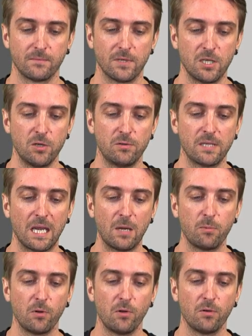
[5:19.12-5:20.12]
The new
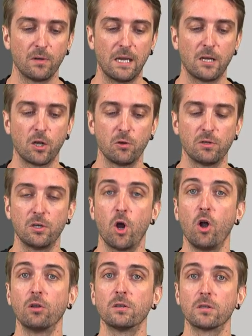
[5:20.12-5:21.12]
table, including
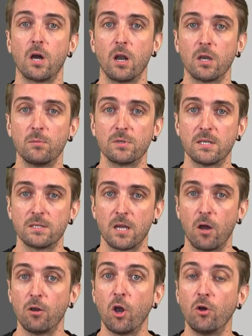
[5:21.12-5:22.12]
all the columns, is now
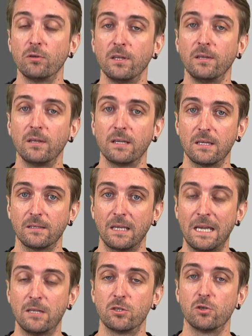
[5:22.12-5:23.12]
loading
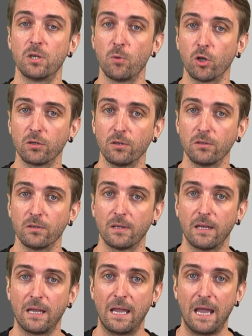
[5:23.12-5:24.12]
into the model
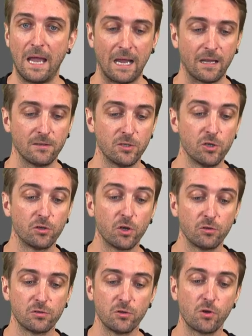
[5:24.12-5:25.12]
and you're
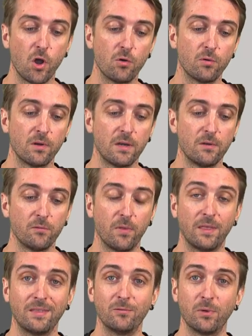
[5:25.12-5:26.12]
good to go.
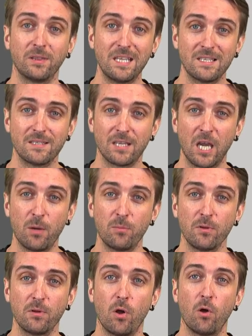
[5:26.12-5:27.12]
With this
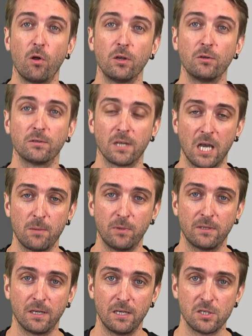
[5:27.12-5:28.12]
table, all your time
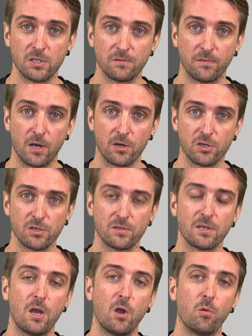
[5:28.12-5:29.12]
intelligence functions
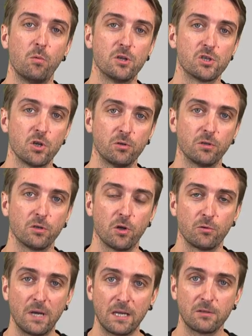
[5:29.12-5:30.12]
will show the
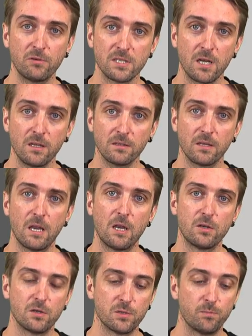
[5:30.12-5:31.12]
correct result.
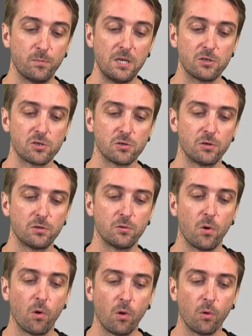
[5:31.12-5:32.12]
Just be sure to
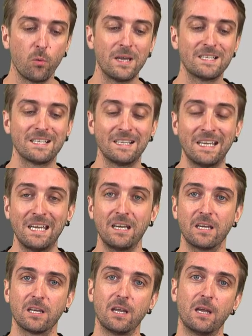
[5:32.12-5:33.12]
always
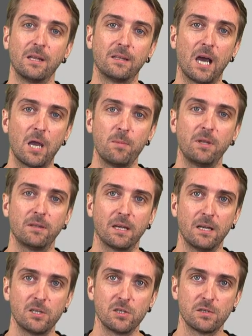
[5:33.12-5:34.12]
link time
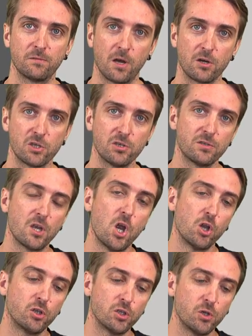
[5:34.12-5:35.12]
intelligence functions
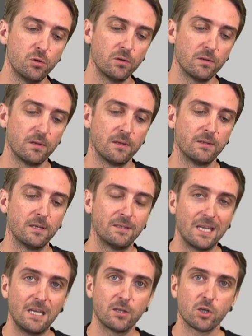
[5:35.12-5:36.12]
to the
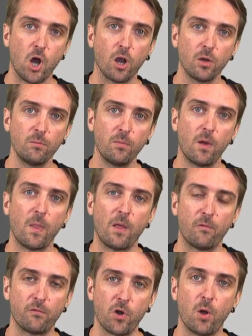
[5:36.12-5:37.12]
date column
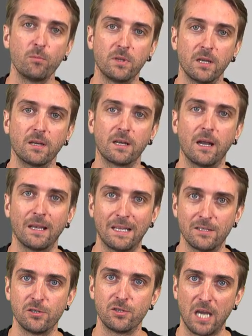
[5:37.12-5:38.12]
from the
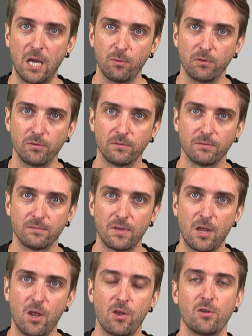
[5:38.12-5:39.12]
calendar table.
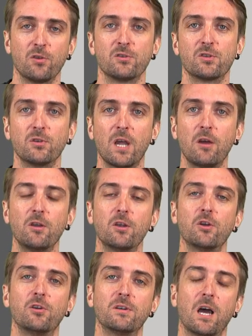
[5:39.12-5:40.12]
So now you
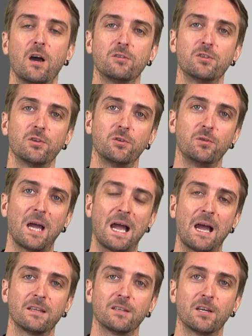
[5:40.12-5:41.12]
learned how to
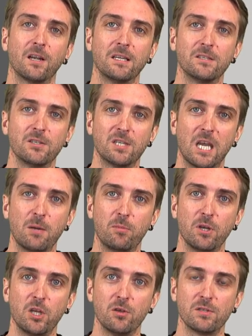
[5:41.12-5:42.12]
add a calendar table
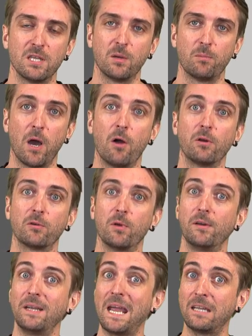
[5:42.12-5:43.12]
using Power
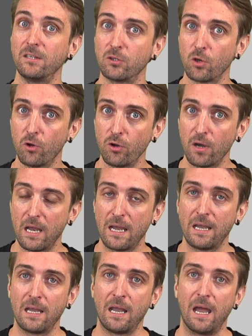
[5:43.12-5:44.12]
Query Editor.
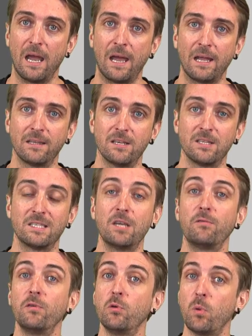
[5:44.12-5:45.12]
Uh, there's
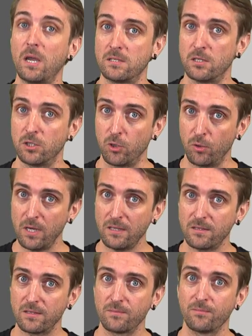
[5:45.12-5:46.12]
different ways to do
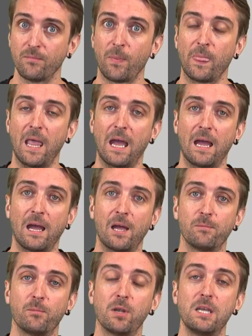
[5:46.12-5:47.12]
it. Uh,
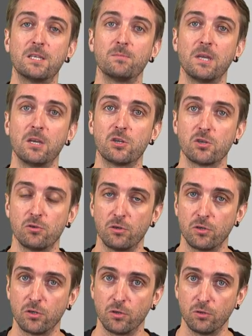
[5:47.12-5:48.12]
please make sure
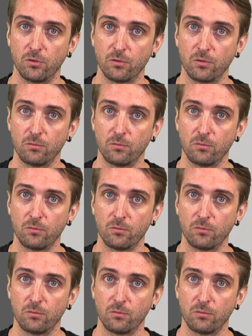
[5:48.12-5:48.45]
to